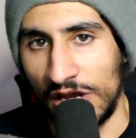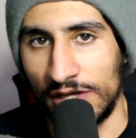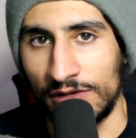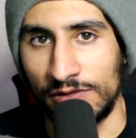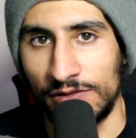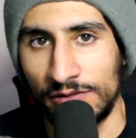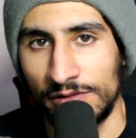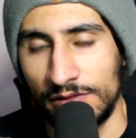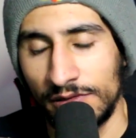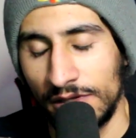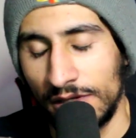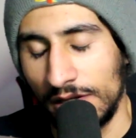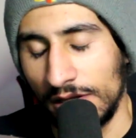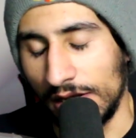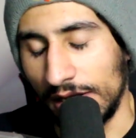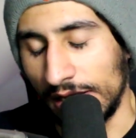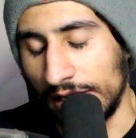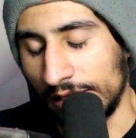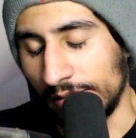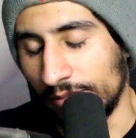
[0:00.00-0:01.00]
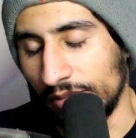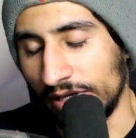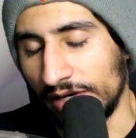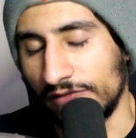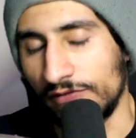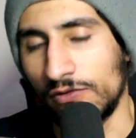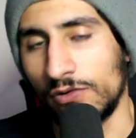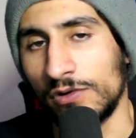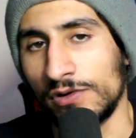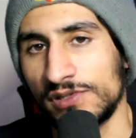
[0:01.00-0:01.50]
channel,
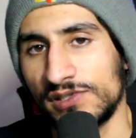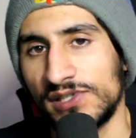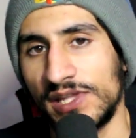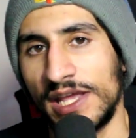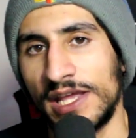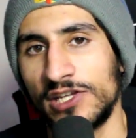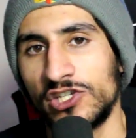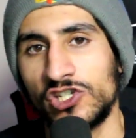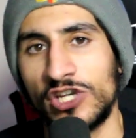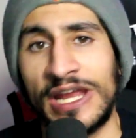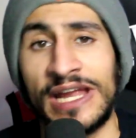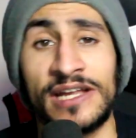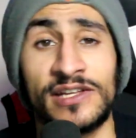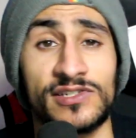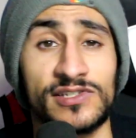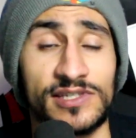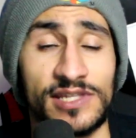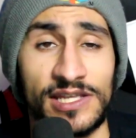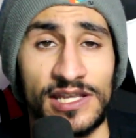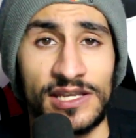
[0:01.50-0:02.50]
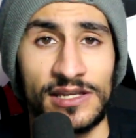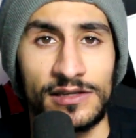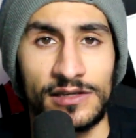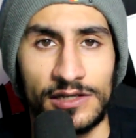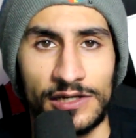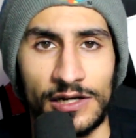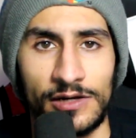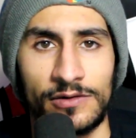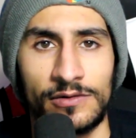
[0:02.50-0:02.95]
but of course they changed the,